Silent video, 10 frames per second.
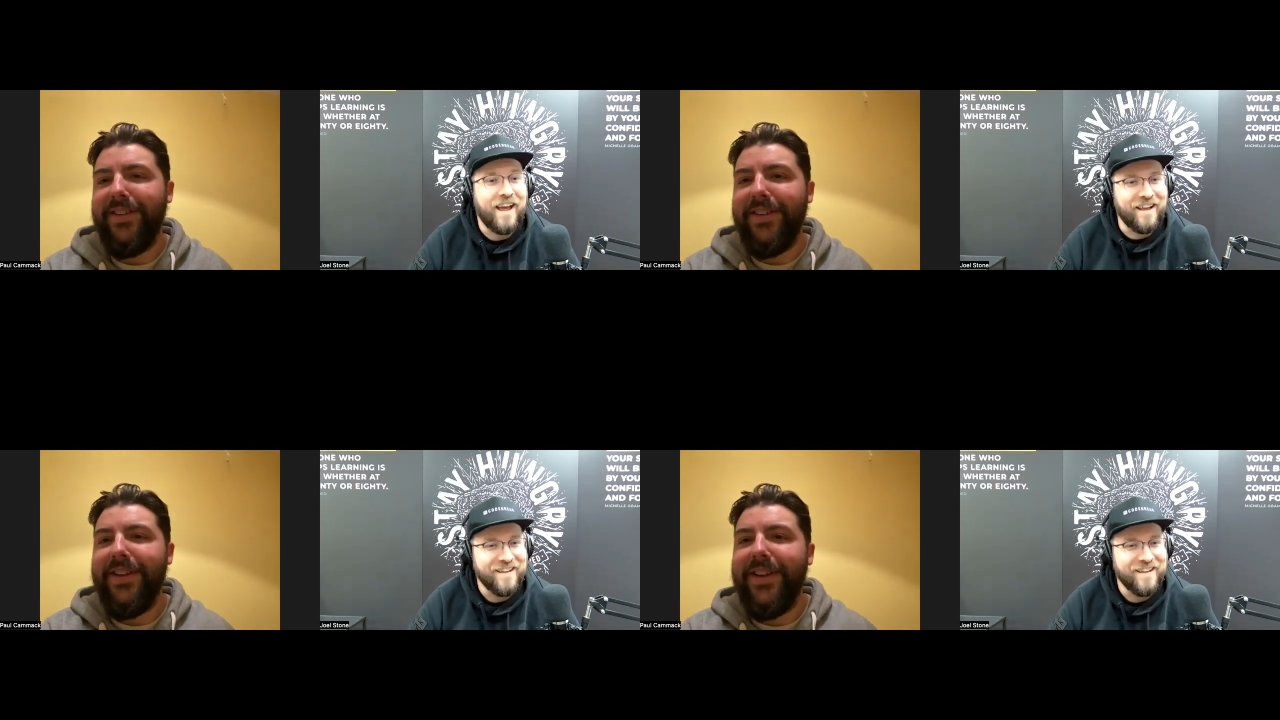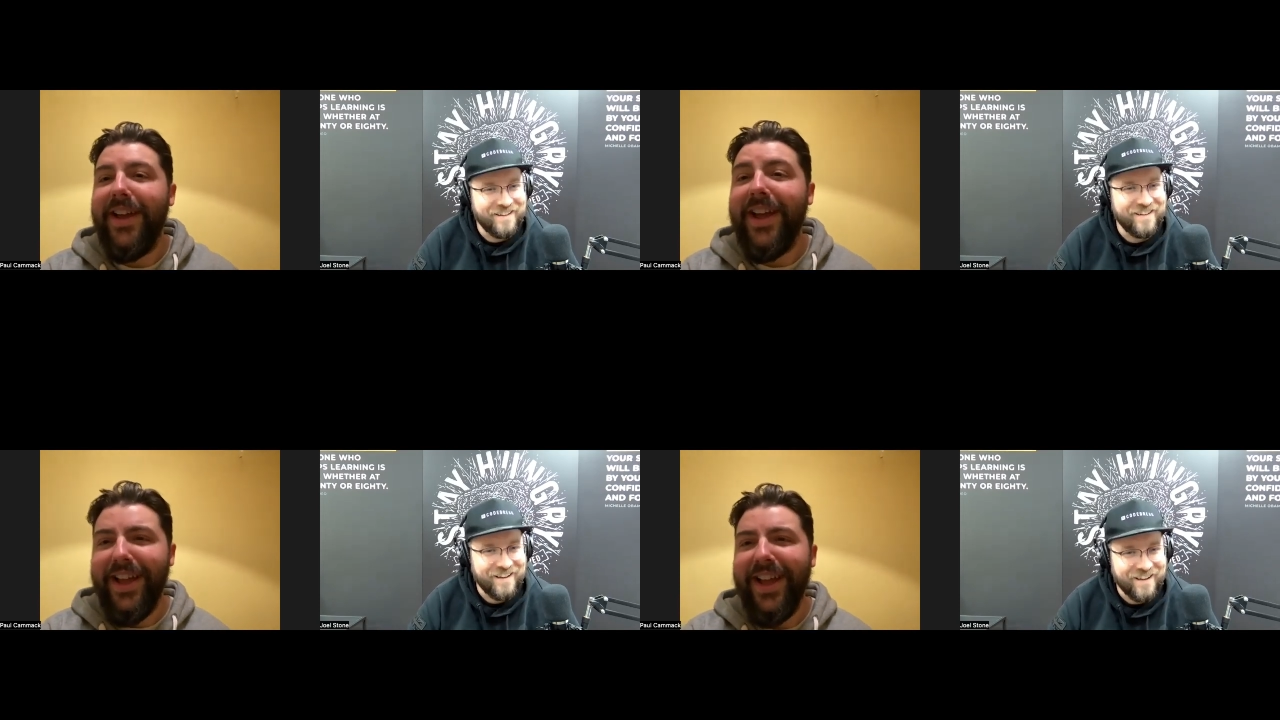Speaker 1: Yeah,
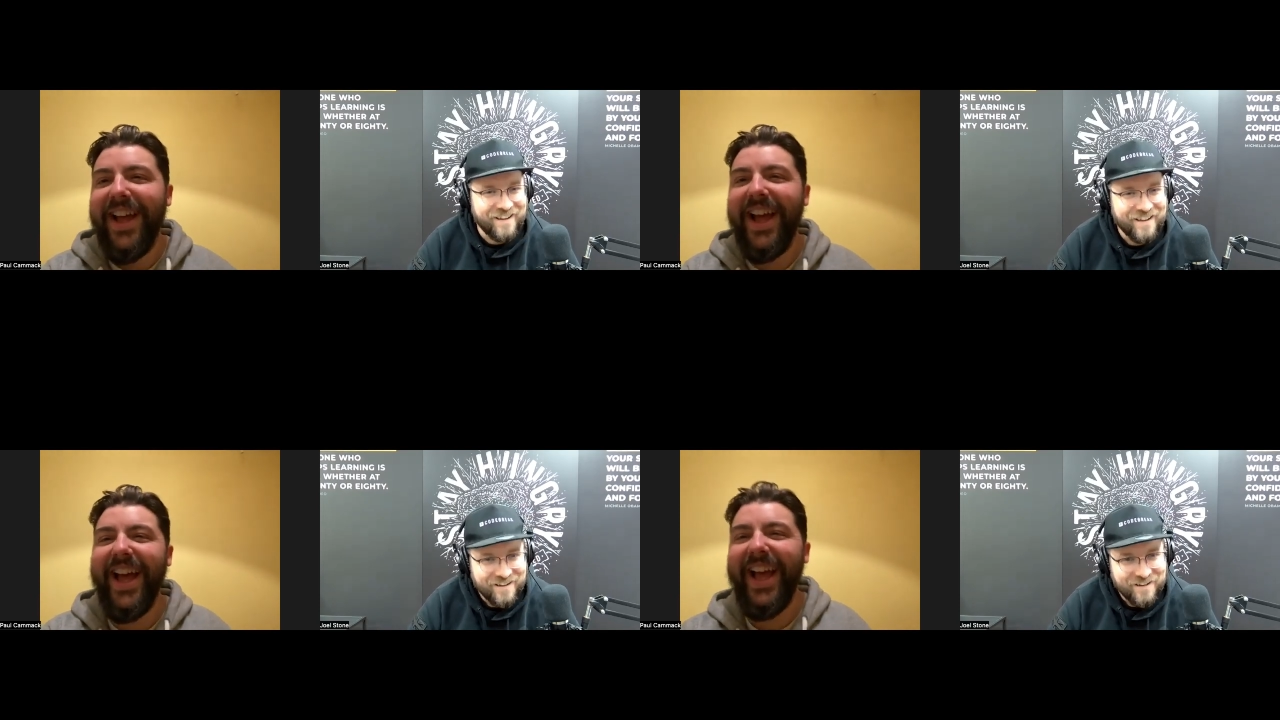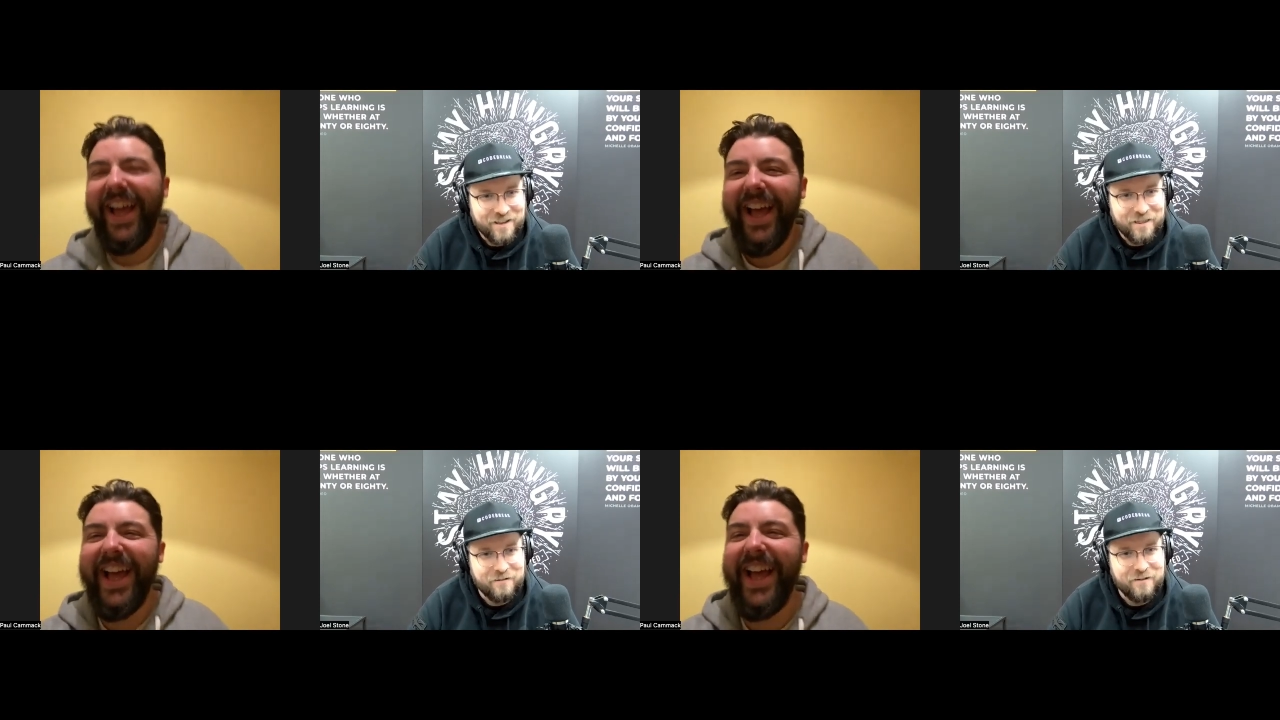yeah.
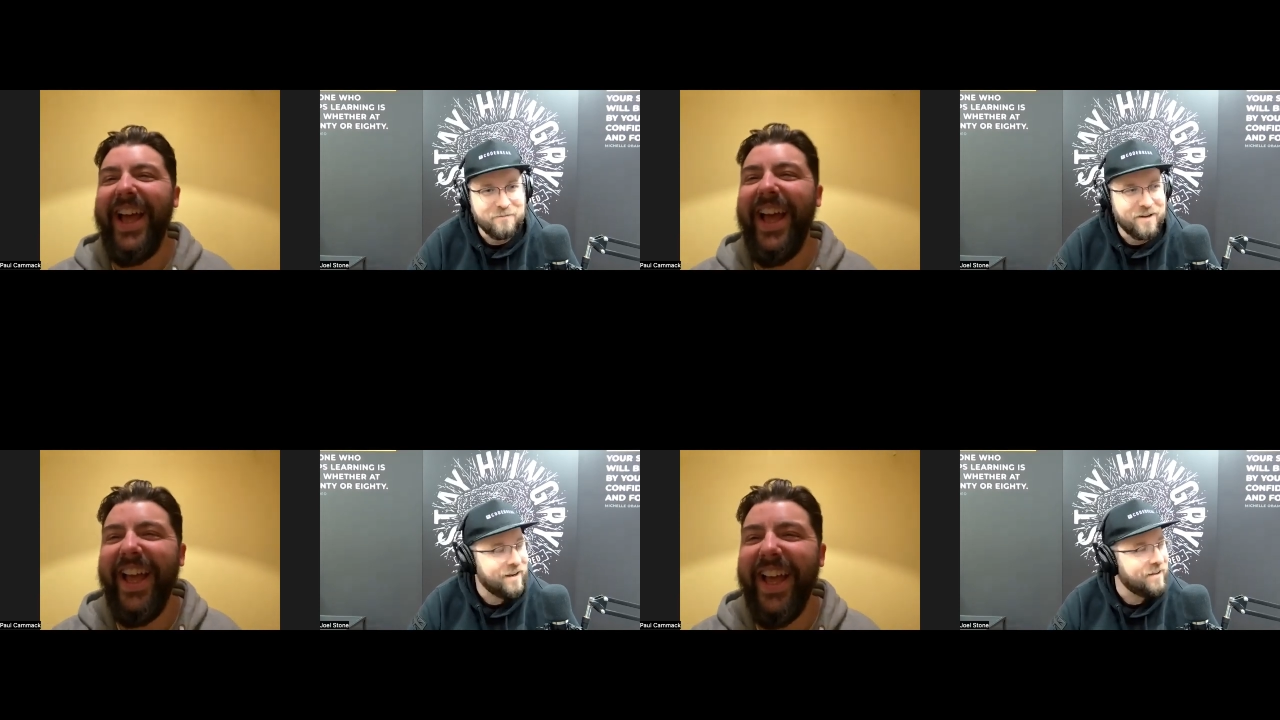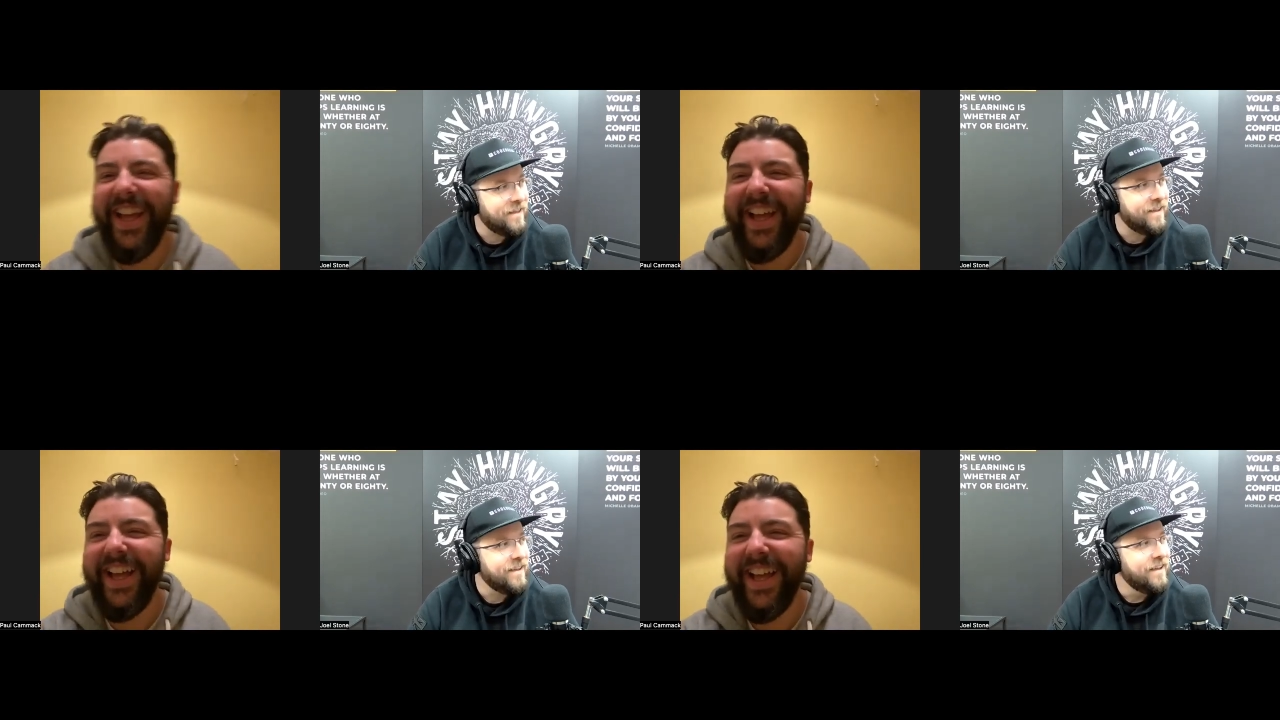Throw me out
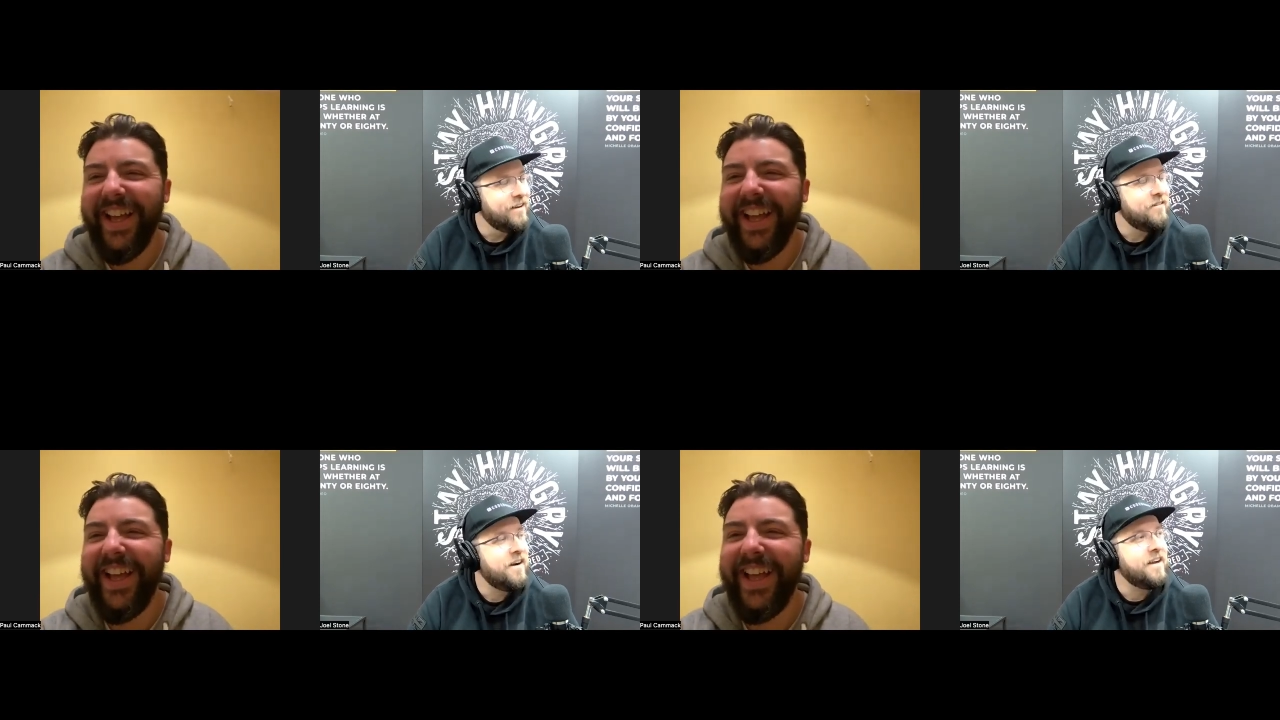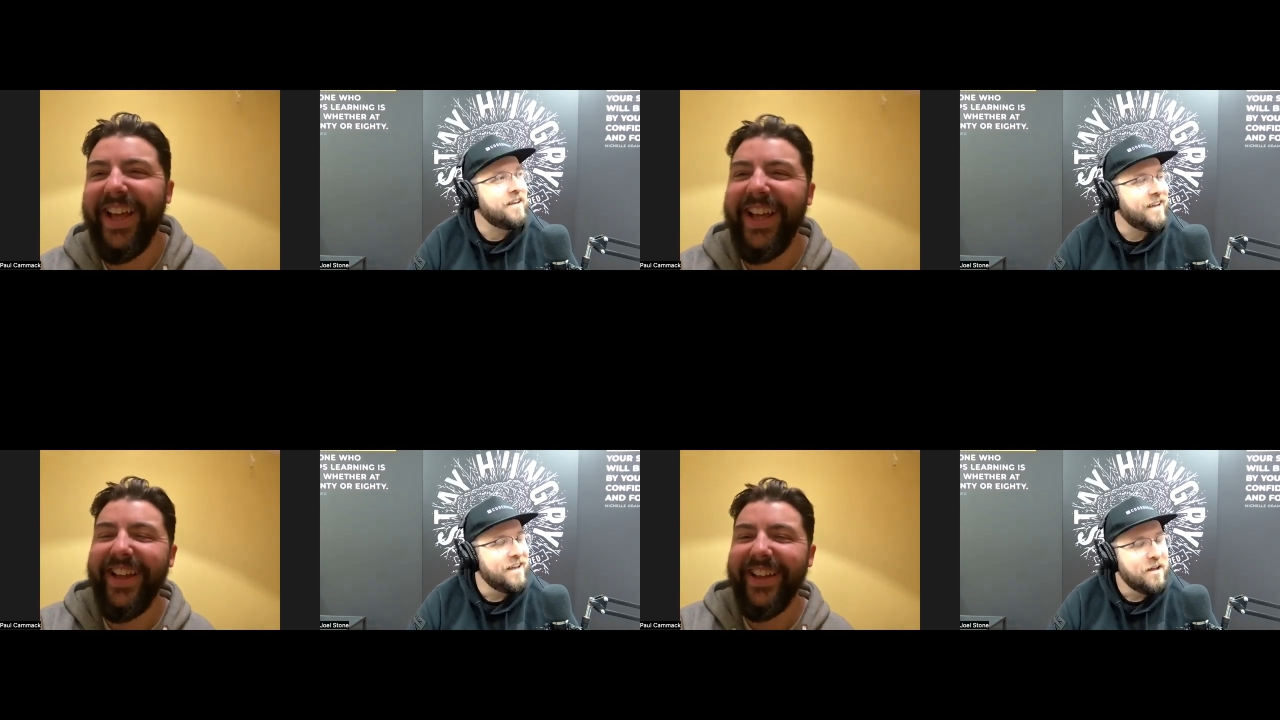there. Right.